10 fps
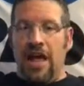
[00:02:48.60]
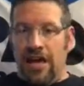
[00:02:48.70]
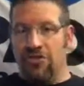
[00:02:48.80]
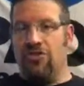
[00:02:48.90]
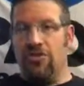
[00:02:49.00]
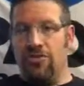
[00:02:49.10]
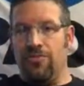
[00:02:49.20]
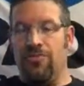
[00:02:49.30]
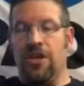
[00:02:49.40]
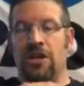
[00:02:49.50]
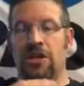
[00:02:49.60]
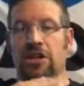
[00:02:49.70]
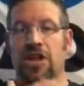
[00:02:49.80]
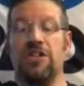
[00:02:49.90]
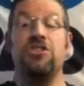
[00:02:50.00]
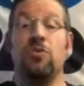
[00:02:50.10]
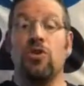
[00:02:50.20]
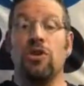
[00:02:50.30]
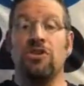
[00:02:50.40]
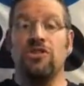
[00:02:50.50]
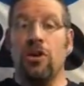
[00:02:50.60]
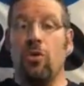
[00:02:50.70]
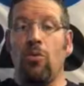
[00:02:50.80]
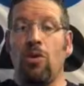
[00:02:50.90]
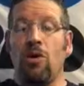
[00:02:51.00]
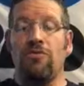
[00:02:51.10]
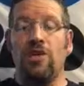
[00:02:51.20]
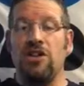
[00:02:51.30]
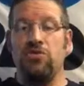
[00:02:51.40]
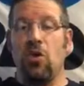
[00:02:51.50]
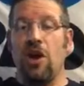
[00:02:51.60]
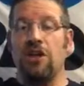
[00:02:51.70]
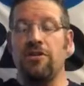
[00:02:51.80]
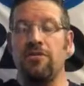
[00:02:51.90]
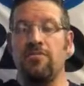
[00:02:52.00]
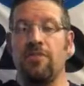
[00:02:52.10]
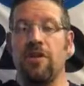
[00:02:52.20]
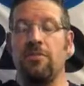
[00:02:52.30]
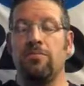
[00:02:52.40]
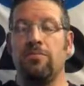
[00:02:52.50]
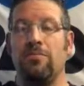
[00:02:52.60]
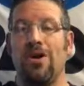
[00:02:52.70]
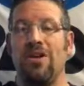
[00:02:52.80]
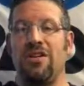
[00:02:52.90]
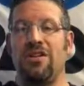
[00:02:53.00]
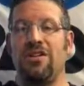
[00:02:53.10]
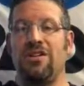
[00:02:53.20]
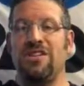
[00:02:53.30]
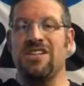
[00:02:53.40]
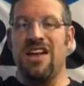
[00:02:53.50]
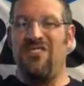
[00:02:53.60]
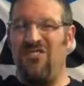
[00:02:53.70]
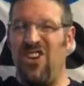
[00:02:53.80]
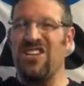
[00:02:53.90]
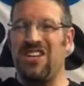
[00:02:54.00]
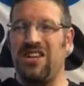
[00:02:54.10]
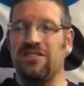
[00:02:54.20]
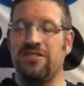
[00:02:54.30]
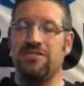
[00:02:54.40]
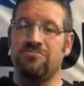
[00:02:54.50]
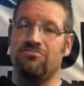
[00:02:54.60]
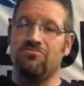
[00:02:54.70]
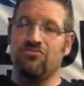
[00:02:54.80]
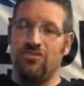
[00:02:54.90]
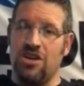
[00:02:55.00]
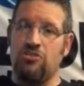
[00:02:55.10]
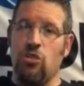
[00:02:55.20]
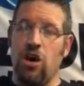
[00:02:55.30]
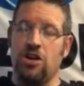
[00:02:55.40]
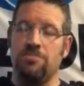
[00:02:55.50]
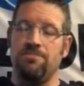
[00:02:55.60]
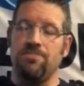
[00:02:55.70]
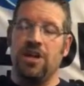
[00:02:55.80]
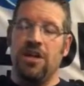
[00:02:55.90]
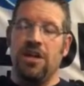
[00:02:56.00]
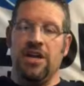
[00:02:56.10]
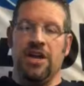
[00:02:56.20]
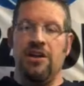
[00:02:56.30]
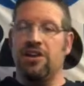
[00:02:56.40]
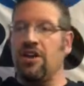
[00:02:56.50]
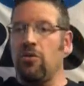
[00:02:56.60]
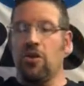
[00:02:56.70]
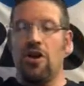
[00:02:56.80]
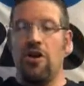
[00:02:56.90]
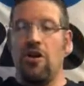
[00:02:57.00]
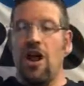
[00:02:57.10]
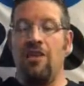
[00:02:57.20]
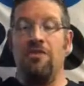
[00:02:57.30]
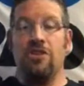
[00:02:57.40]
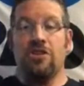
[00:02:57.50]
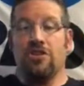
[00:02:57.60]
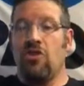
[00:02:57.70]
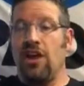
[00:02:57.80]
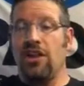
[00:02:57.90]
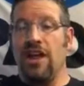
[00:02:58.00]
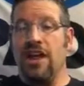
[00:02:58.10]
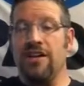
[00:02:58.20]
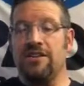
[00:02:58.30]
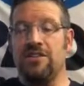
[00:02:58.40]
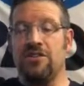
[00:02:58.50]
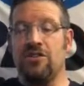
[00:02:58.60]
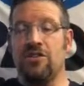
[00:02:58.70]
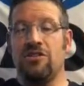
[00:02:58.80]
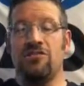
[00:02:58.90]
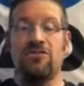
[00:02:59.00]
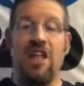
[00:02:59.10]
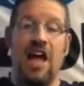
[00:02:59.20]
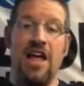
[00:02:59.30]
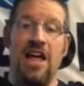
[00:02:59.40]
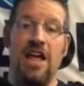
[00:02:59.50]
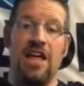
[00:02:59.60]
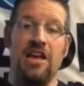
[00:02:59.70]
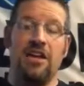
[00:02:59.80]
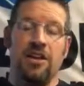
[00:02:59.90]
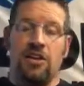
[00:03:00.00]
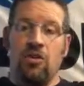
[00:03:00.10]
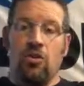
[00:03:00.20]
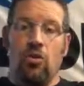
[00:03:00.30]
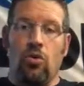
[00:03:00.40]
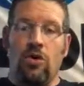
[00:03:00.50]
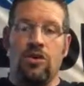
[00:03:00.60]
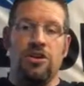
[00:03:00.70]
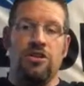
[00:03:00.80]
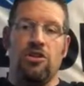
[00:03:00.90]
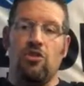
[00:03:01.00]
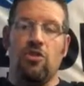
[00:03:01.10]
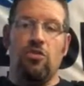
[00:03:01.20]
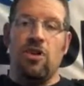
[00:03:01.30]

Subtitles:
And true. Yes, you were in salt or fresh water, but it's kind of funky fresh water. And I don't care where you're at, if you're in the Great Lakes or in Flathead or in your local